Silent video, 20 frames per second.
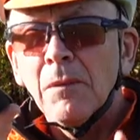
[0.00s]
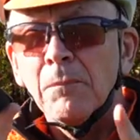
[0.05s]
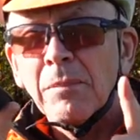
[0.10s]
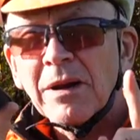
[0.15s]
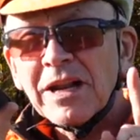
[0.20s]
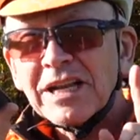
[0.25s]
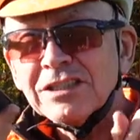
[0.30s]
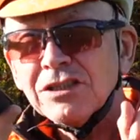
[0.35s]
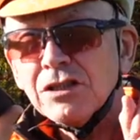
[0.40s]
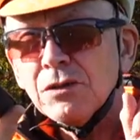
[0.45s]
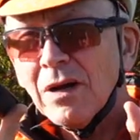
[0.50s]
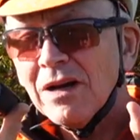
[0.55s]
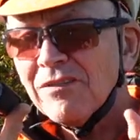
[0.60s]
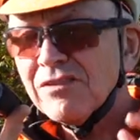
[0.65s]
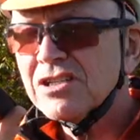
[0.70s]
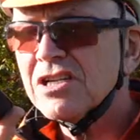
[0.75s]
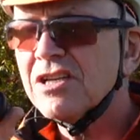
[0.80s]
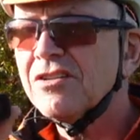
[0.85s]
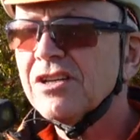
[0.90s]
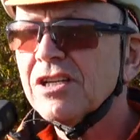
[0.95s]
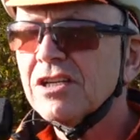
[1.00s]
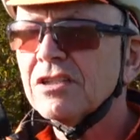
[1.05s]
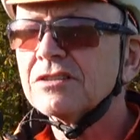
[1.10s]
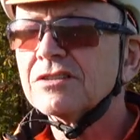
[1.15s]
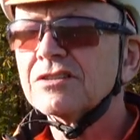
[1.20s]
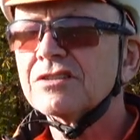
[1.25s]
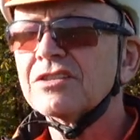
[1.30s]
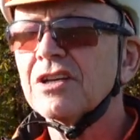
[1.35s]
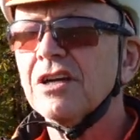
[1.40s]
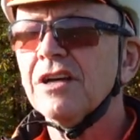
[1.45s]
But I do have another
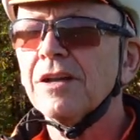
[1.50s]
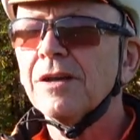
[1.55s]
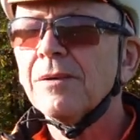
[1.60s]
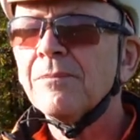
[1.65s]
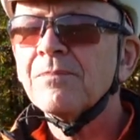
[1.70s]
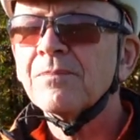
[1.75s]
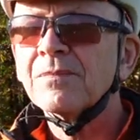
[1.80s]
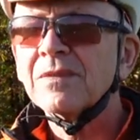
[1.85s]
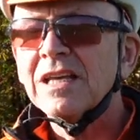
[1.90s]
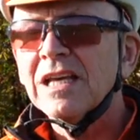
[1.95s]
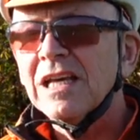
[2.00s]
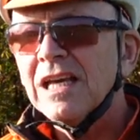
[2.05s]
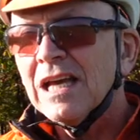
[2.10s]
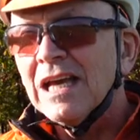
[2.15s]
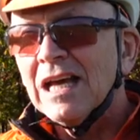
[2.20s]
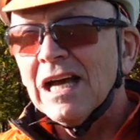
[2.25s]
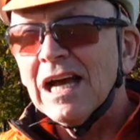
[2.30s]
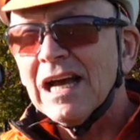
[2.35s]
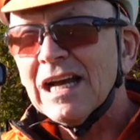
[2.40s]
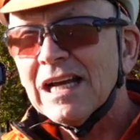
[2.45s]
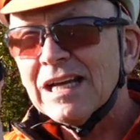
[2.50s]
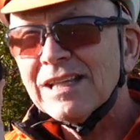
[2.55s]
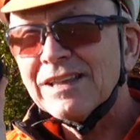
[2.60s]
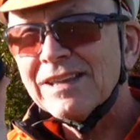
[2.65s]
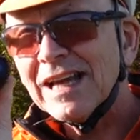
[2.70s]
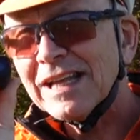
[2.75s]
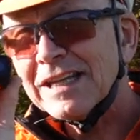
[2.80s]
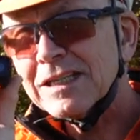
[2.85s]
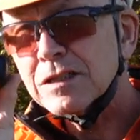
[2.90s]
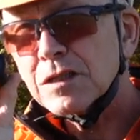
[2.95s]
concern, and
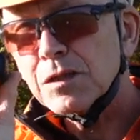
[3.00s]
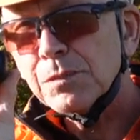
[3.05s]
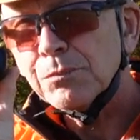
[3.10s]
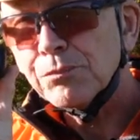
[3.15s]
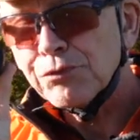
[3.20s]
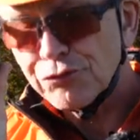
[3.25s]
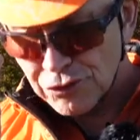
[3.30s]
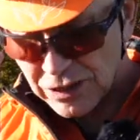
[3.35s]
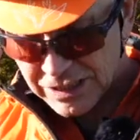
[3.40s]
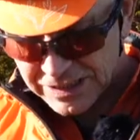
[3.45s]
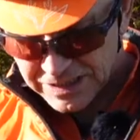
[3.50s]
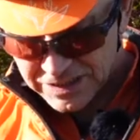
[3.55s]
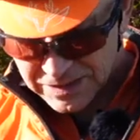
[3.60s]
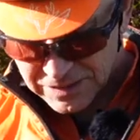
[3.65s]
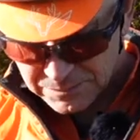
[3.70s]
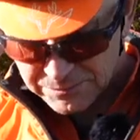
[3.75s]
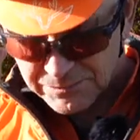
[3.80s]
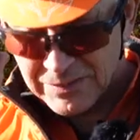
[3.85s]
that is the price.